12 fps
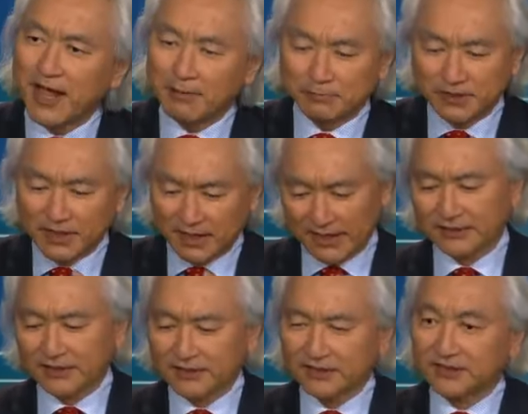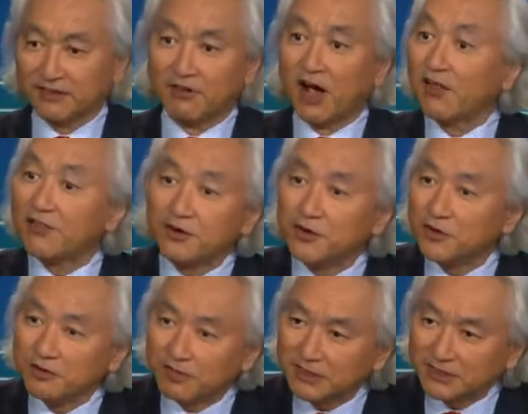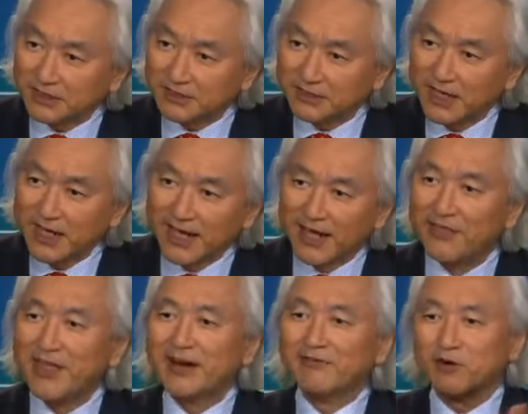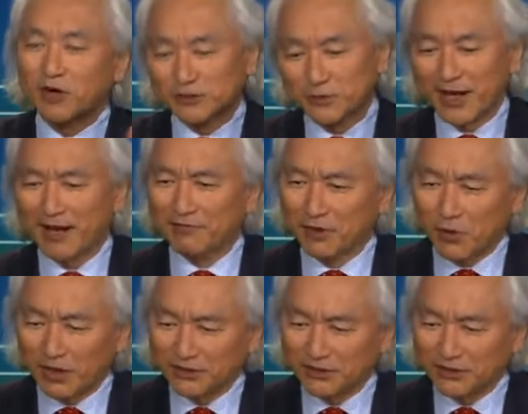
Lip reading: perhaps the existence of other universes. And then, of course, we have the